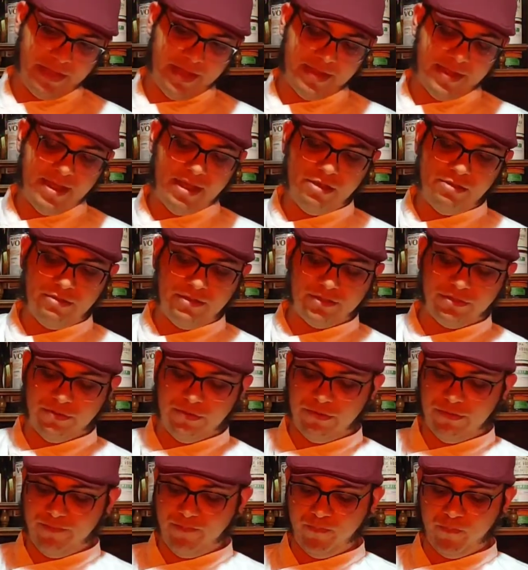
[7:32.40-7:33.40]
cacao,
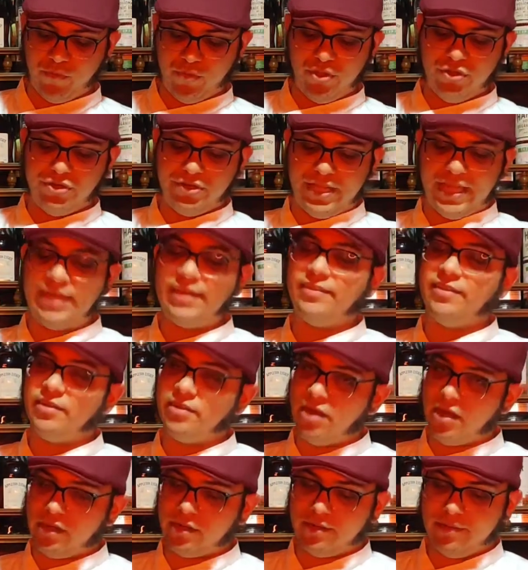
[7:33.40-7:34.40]
so you're getting the
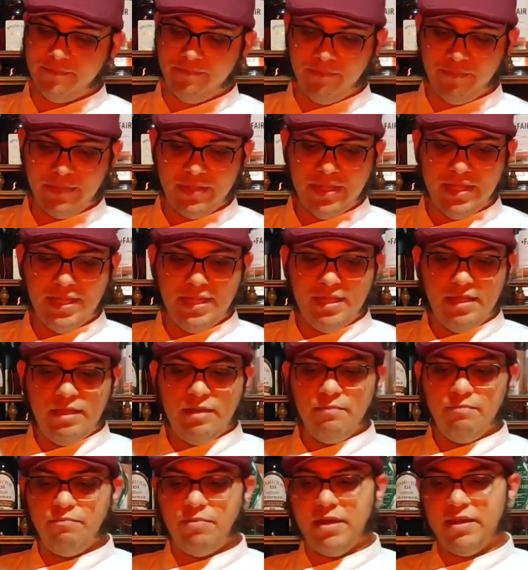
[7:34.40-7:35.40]
dark.
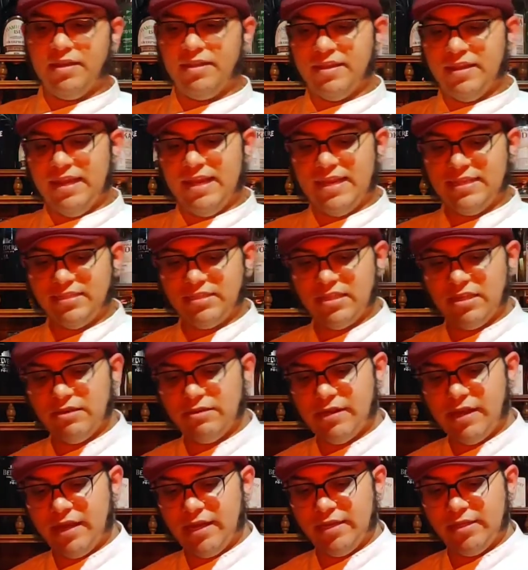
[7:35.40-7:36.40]
But the last
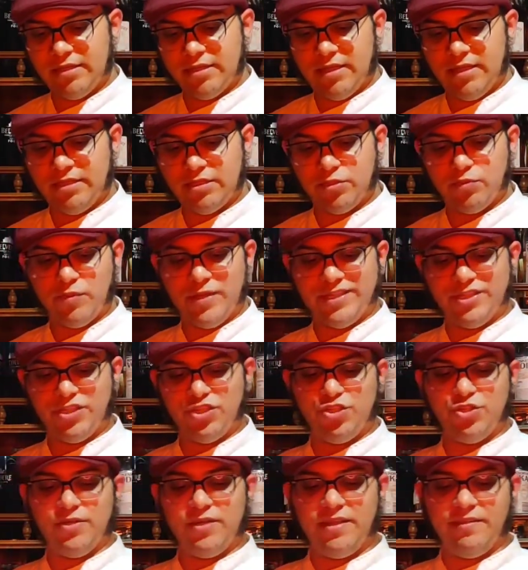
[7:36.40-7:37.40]
ingredient, it's what
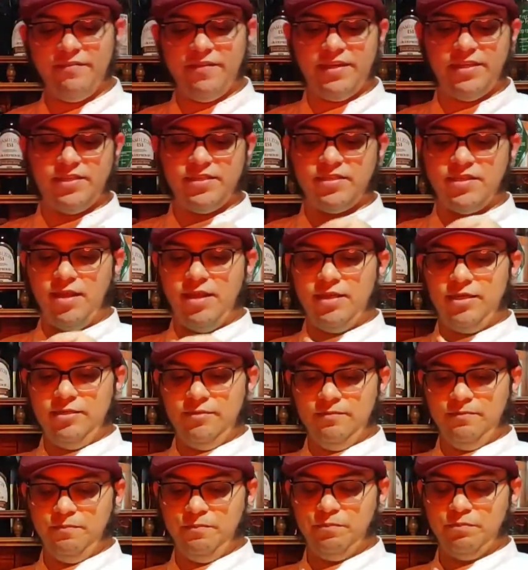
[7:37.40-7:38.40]
should give it its color,
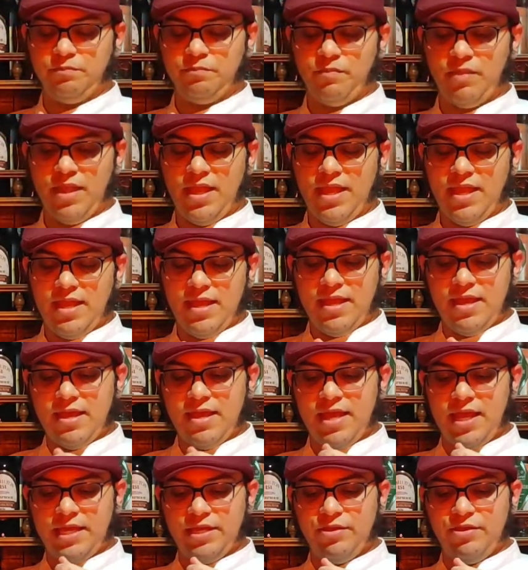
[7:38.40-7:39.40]

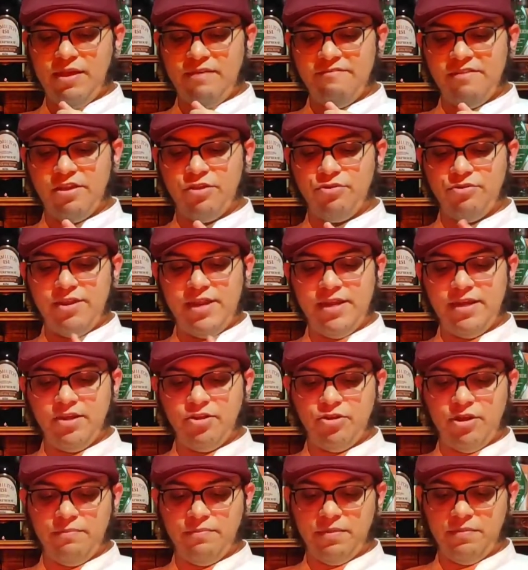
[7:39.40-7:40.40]
and you have a green
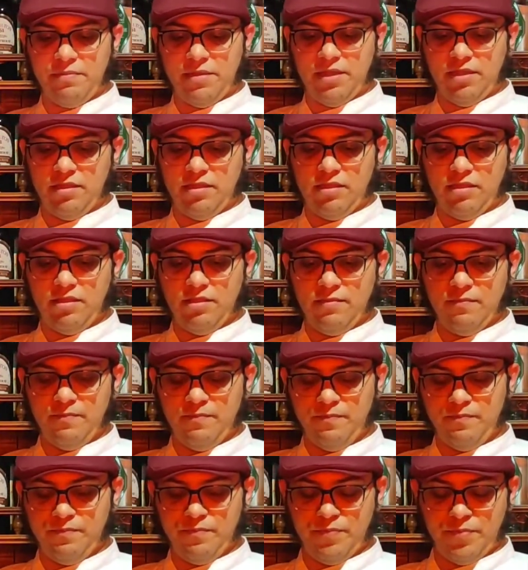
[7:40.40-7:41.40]
crème de menthe.
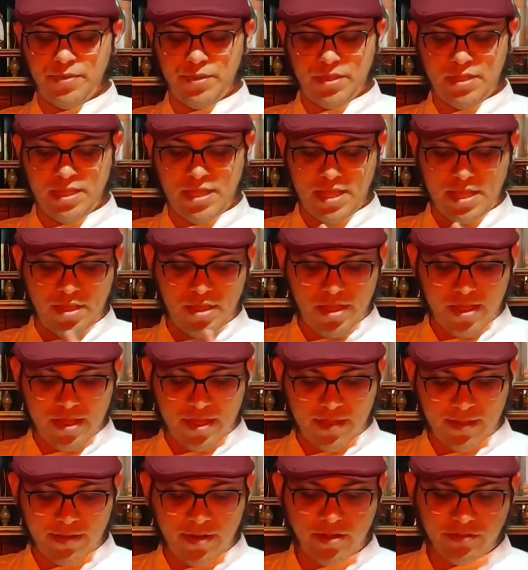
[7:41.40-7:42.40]

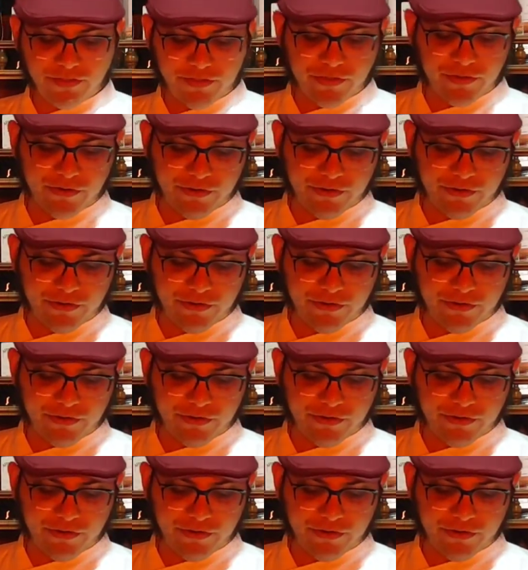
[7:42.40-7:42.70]
And also,